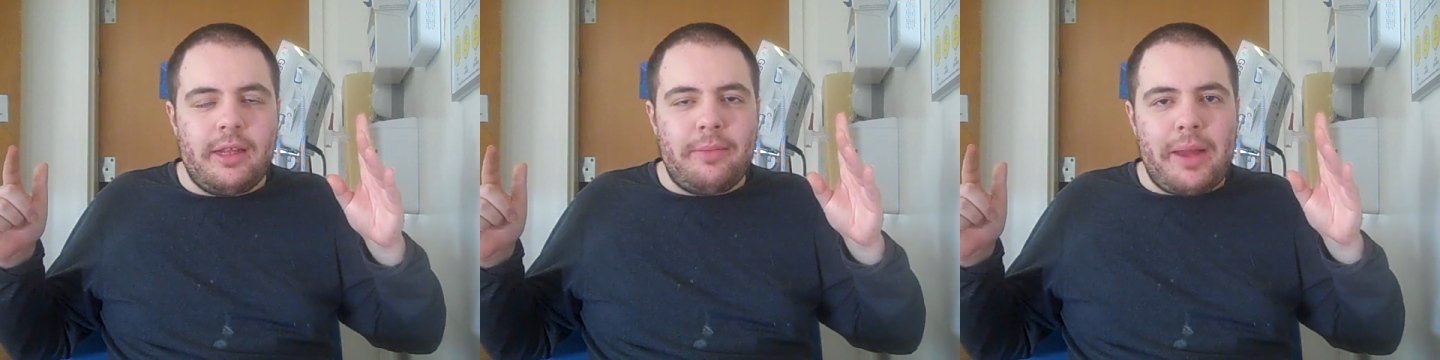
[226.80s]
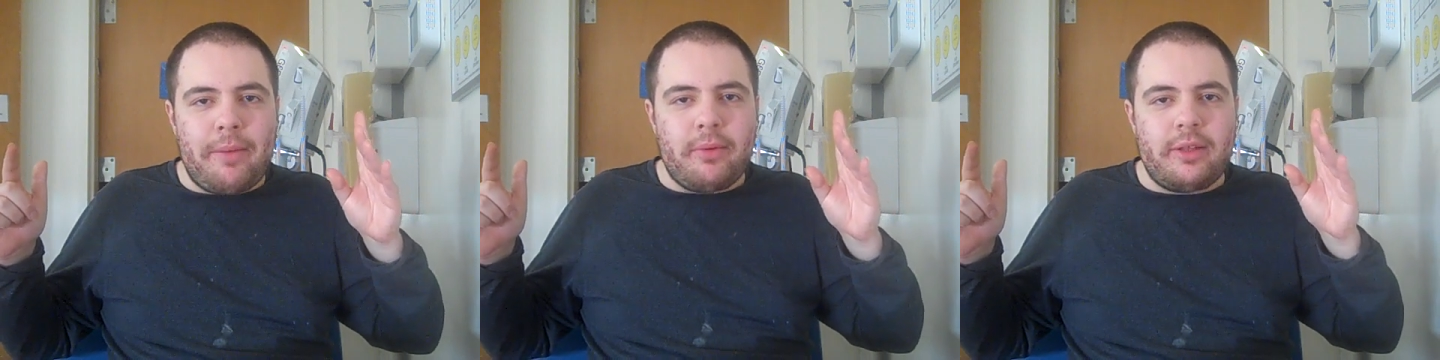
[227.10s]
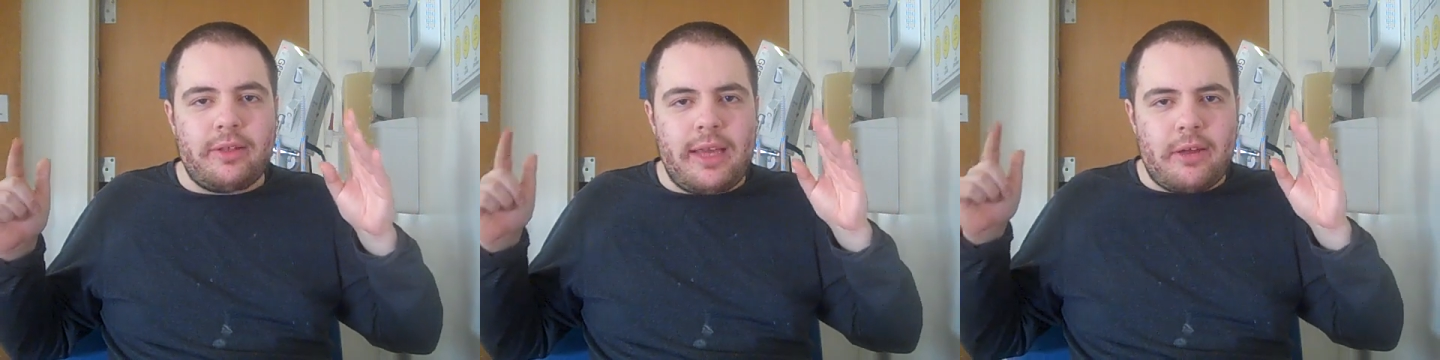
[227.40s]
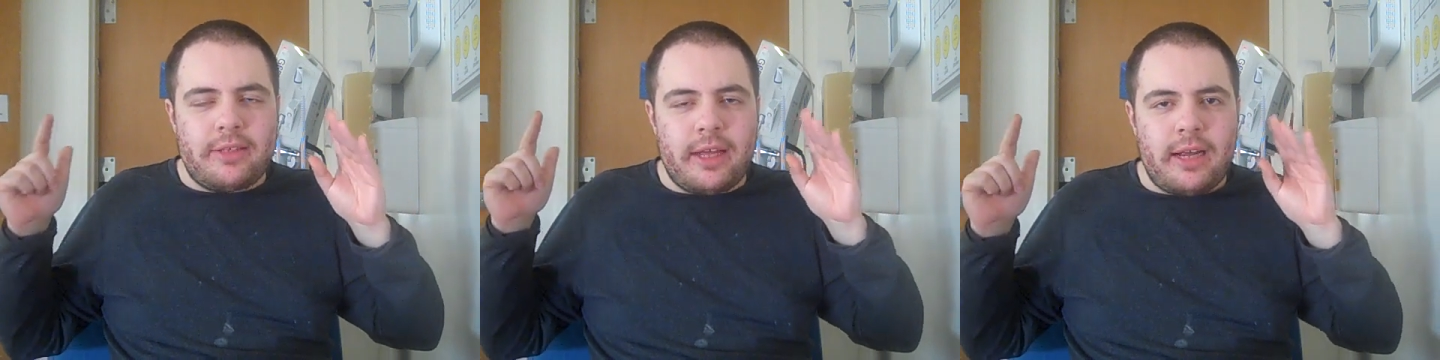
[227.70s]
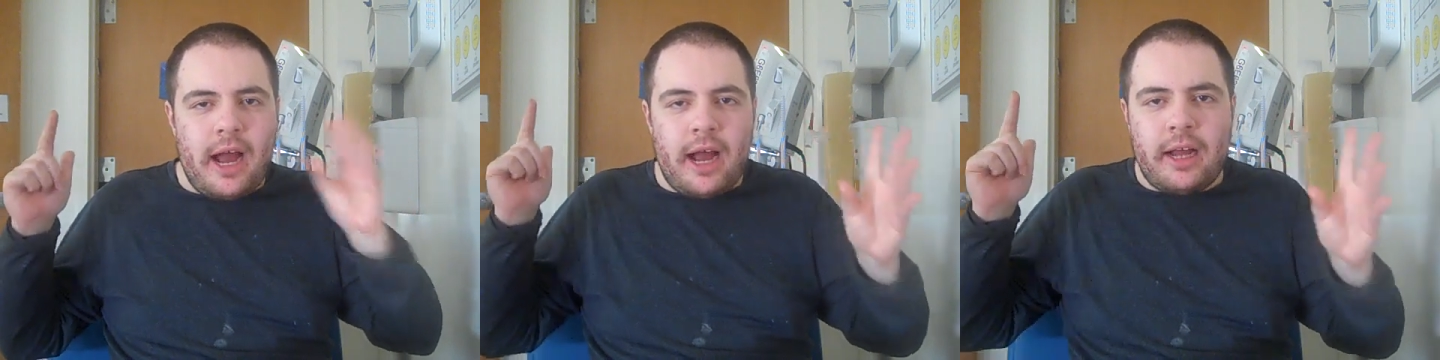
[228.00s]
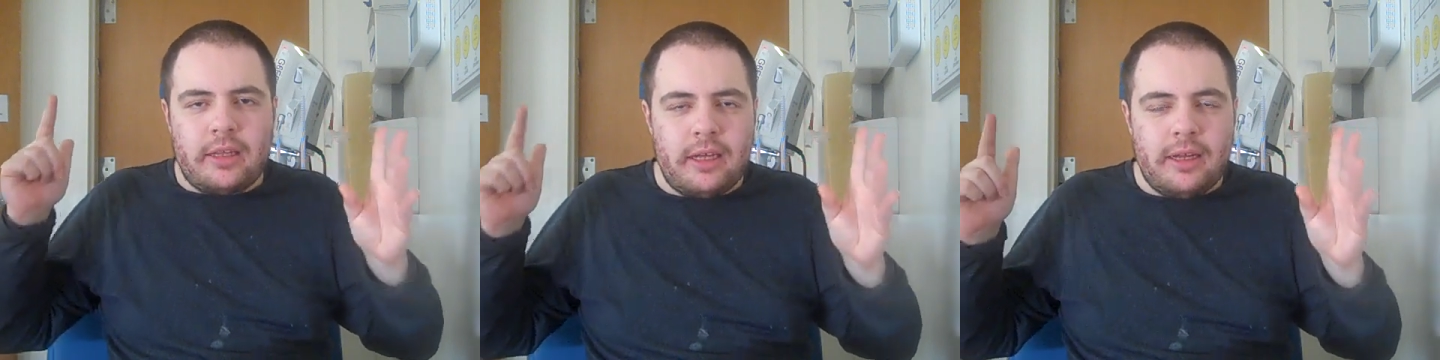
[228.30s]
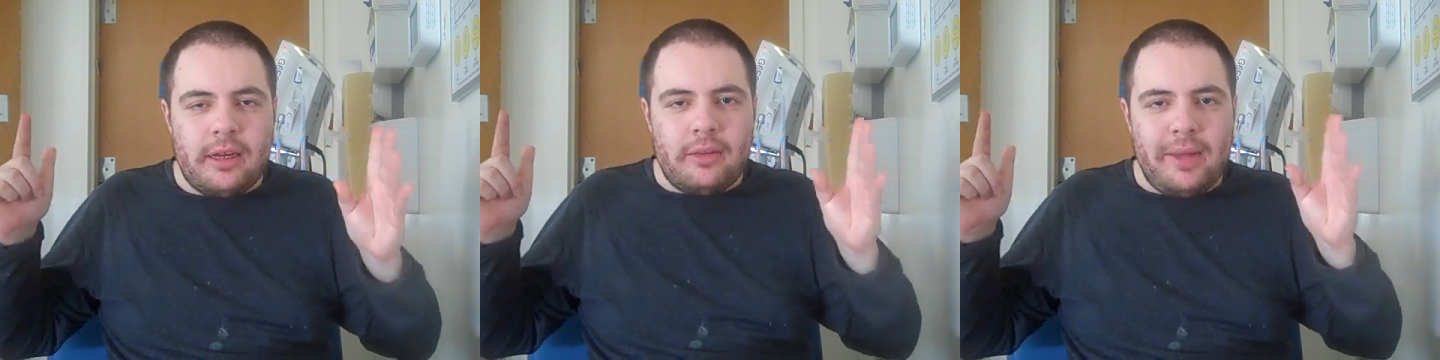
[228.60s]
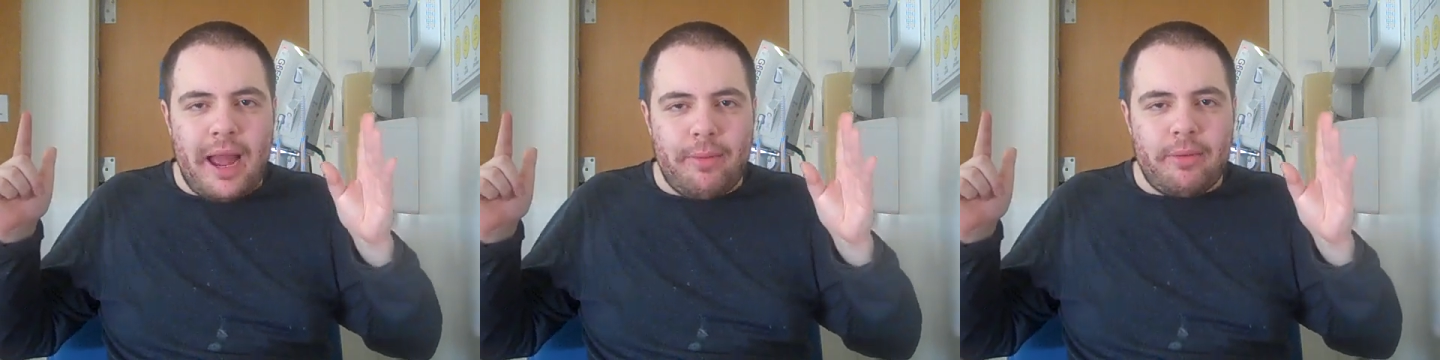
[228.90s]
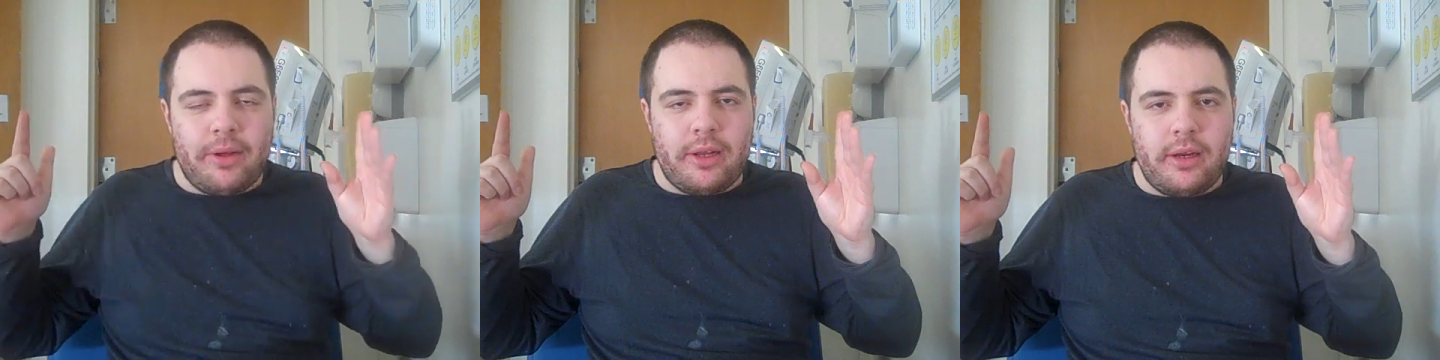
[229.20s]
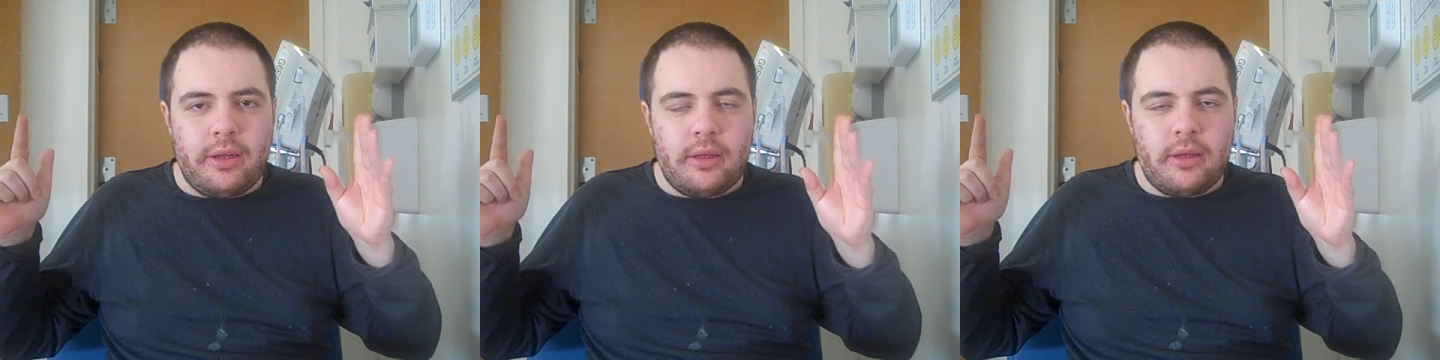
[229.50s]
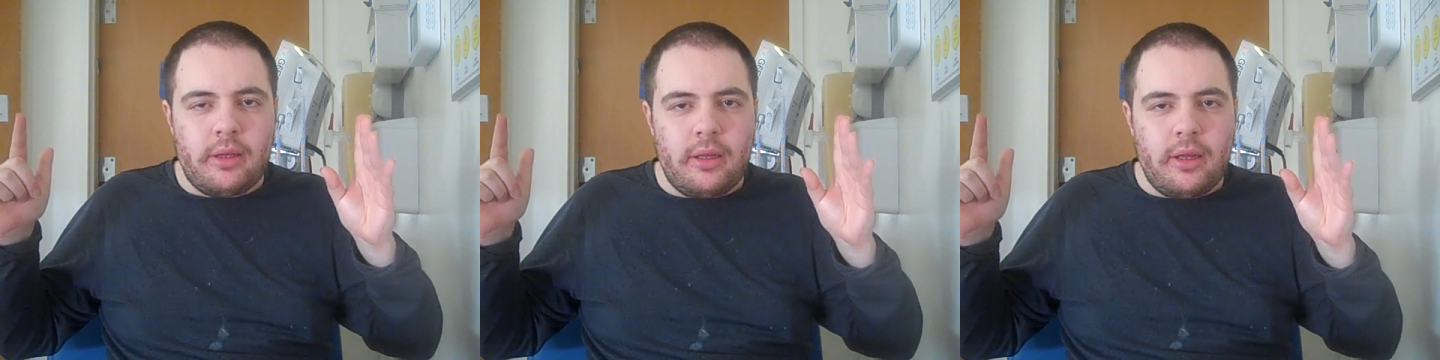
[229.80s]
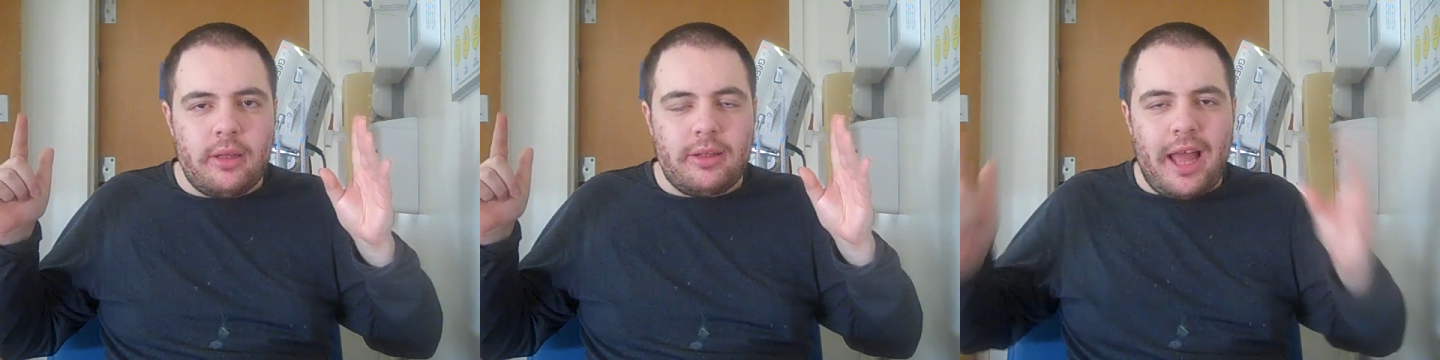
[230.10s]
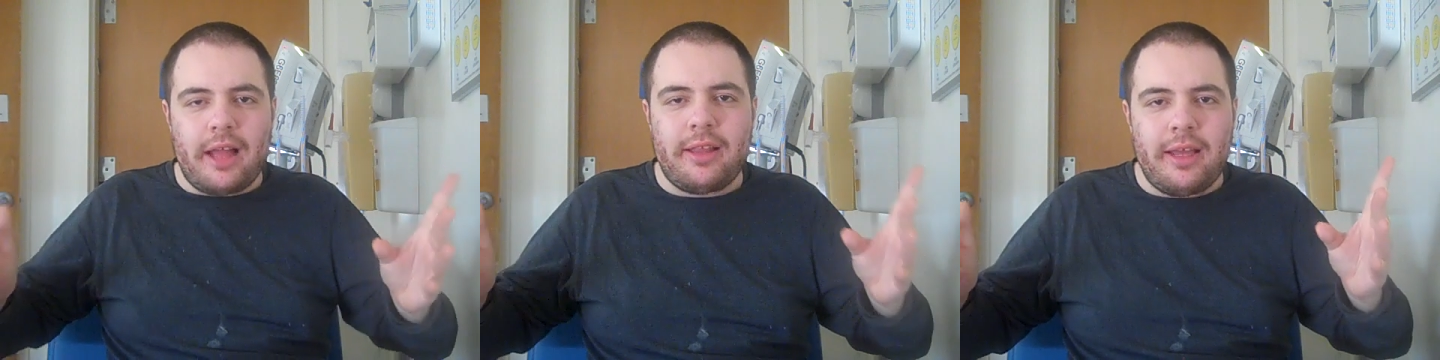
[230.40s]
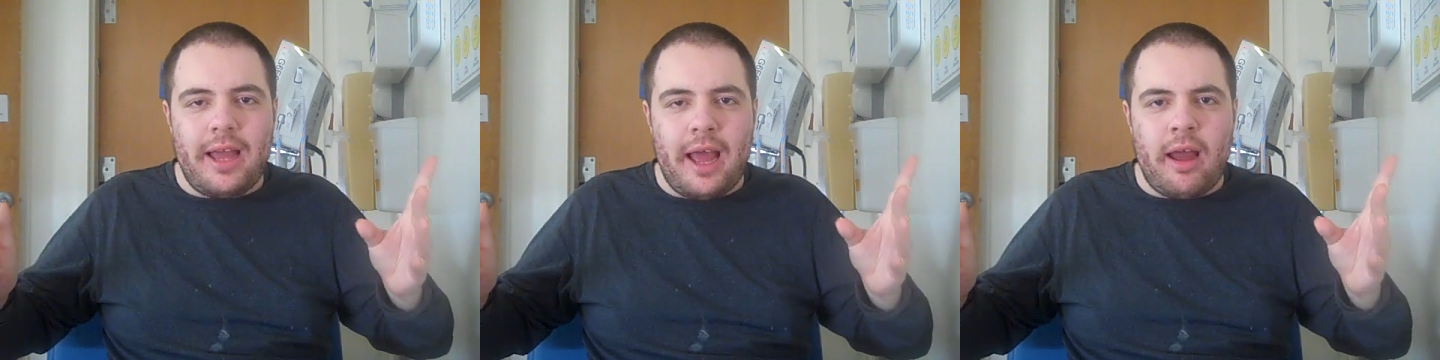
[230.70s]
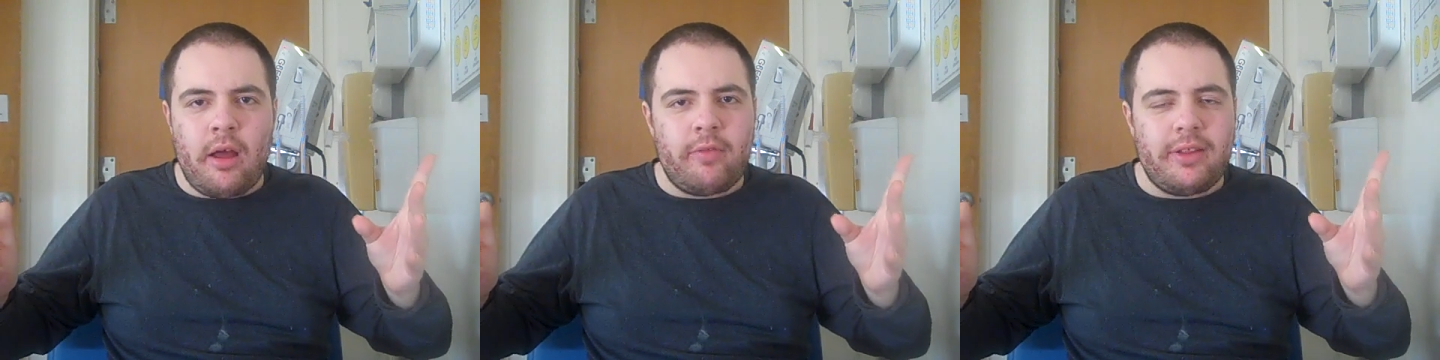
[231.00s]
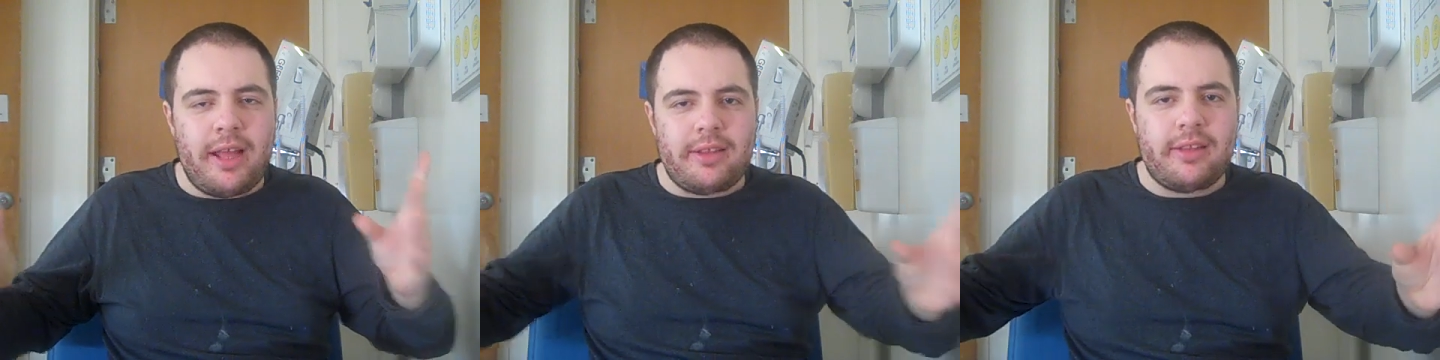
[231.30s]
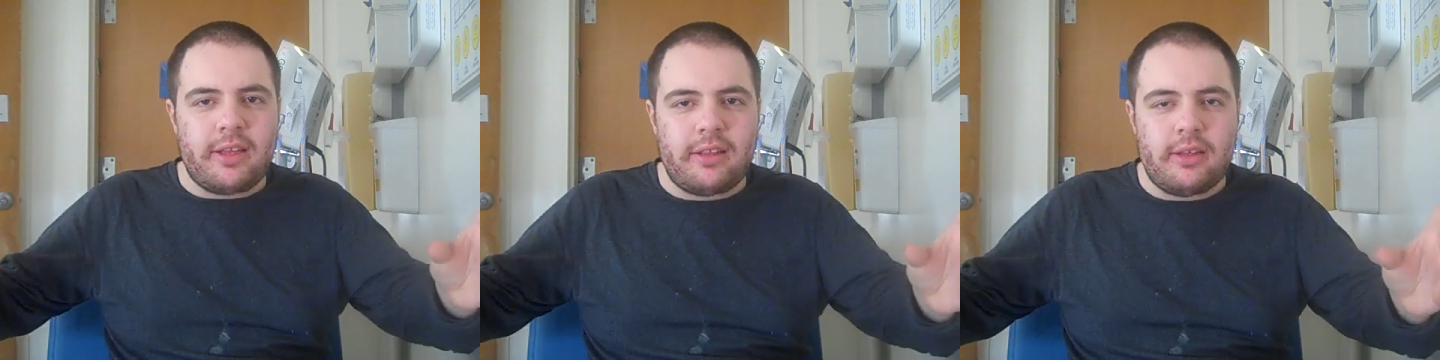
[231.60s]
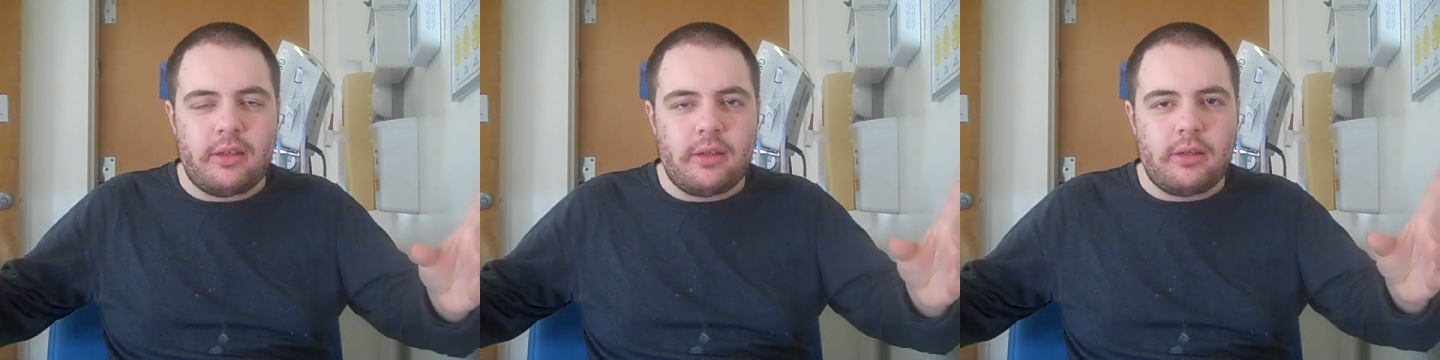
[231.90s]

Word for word: You need to be happy with the skills that you got. You need to be happy with talent that you have, and that's it.